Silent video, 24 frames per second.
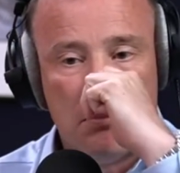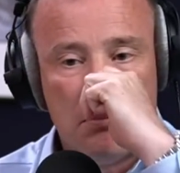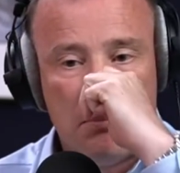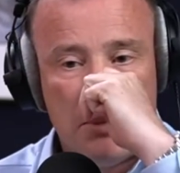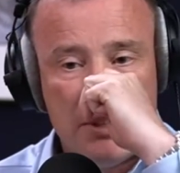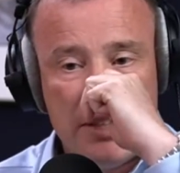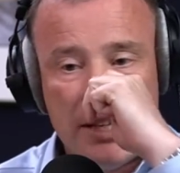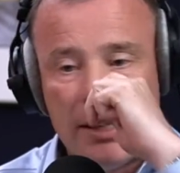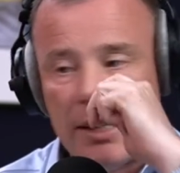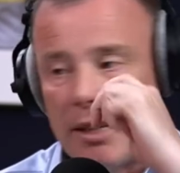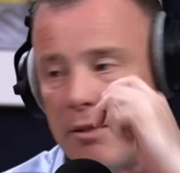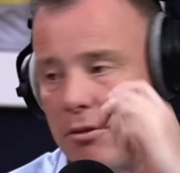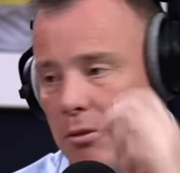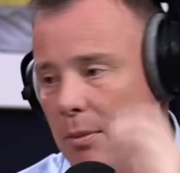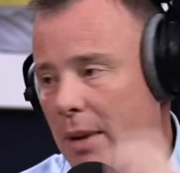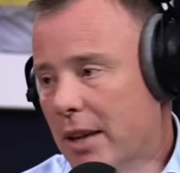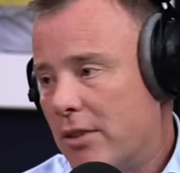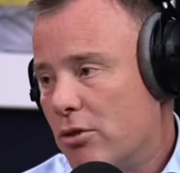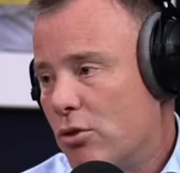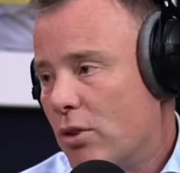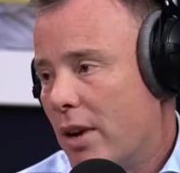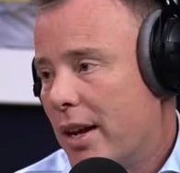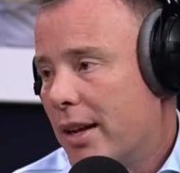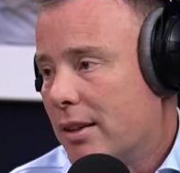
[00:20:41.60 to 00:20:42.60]
particularly from
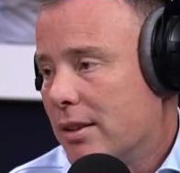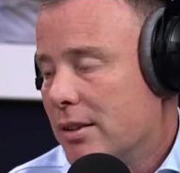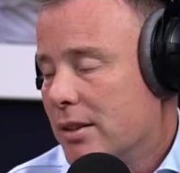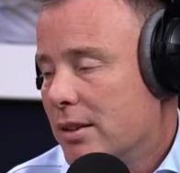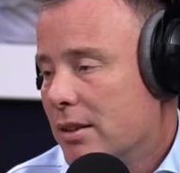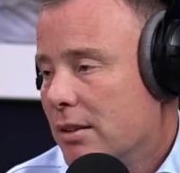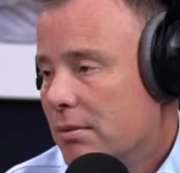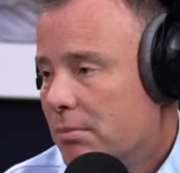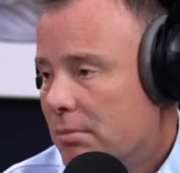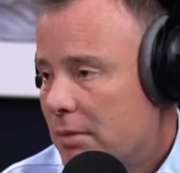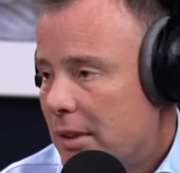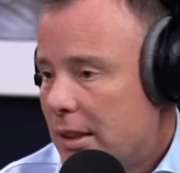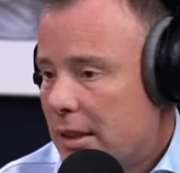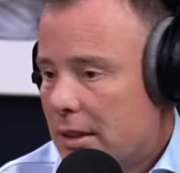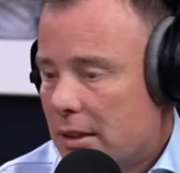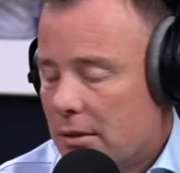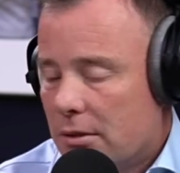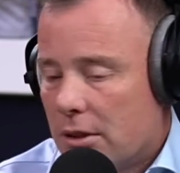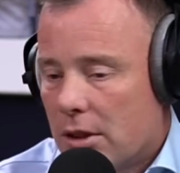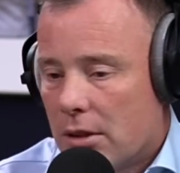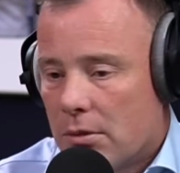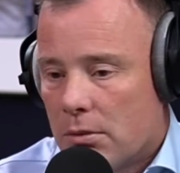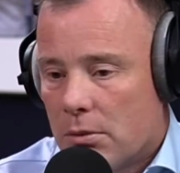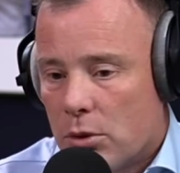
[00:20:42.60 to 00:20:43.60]
Andrea, because he's
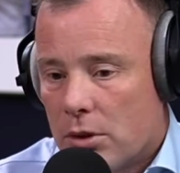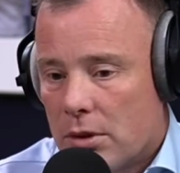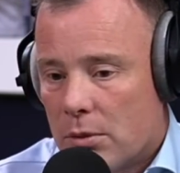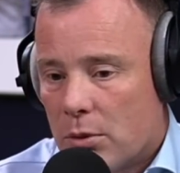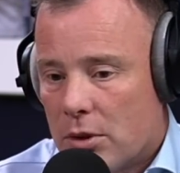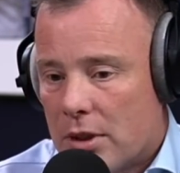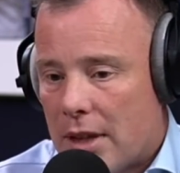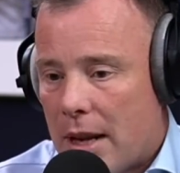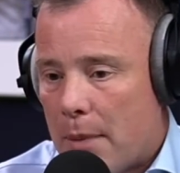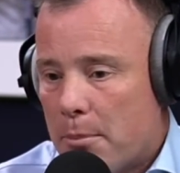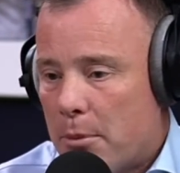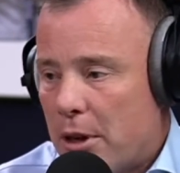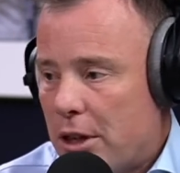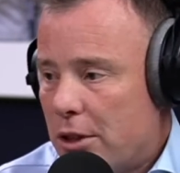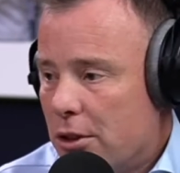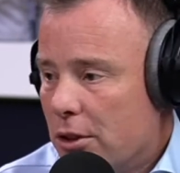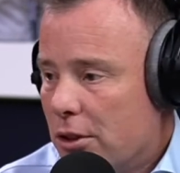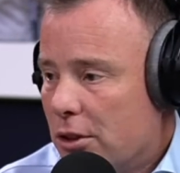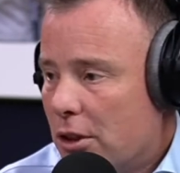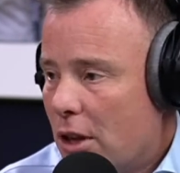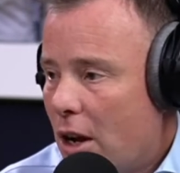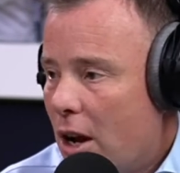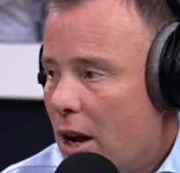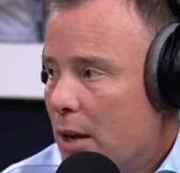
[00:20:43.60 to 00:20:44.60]
was an
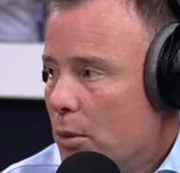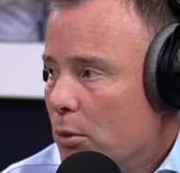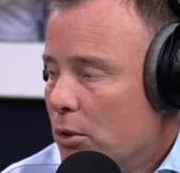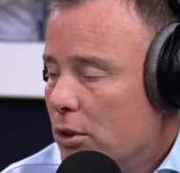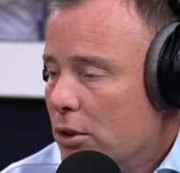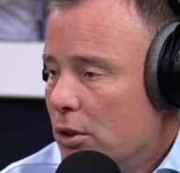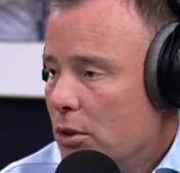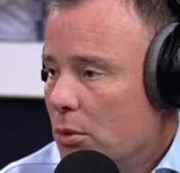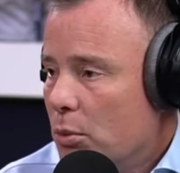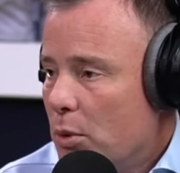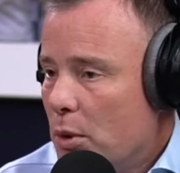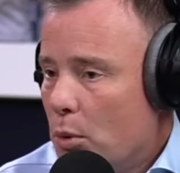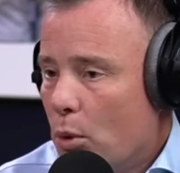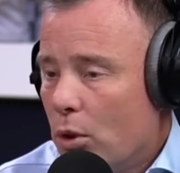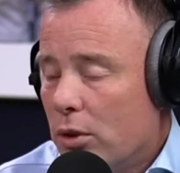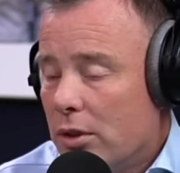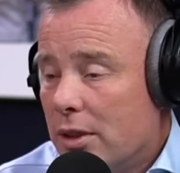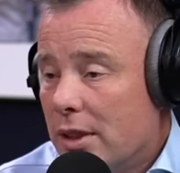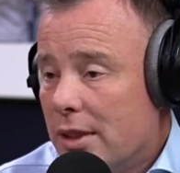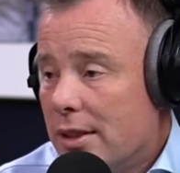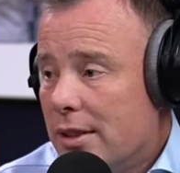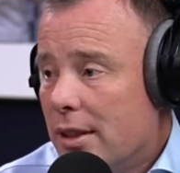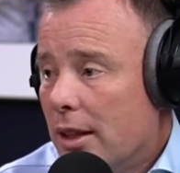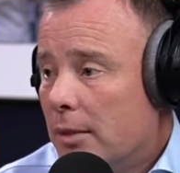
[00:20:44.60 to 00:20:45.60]
ambitious guy, was that we
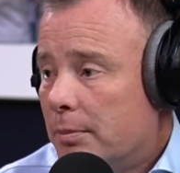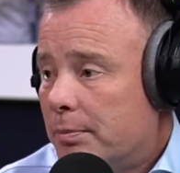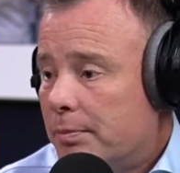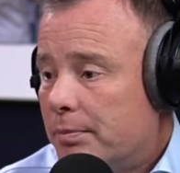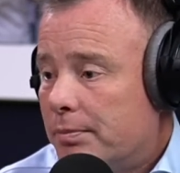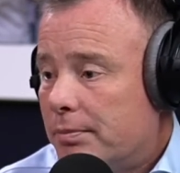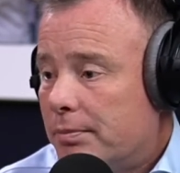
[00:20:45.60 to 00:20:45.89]
wanted to